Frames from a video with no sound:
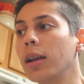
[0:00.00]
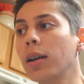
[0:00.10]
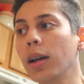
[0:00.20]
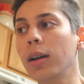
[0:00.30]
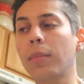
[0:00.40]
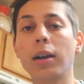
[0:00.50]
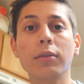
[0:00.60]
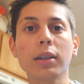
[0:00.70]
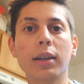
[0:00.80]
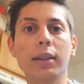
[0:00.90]
I
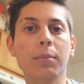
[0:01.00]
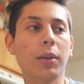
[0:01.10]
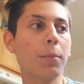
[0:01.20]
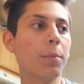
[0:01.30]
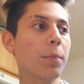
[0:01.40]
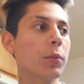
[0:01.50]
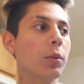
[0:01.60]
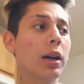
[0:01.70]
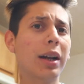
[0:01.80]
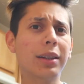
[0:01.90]
really like them though.
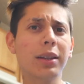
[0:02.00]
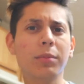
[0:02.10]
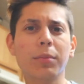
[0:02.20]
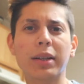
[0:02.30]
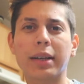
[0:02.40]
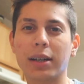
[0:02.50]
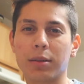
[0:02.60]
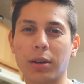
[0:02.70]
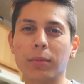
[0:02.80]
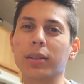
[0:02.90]
So I think I'm gonna make
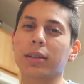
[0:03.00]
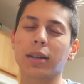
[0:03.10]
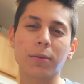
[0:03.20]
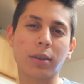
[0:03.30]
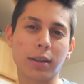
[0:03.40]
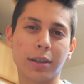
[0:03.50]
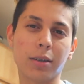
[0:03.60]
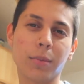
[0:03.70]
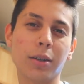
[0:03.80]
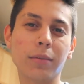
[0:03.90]
caramel because I want
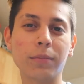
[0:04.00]
caramel.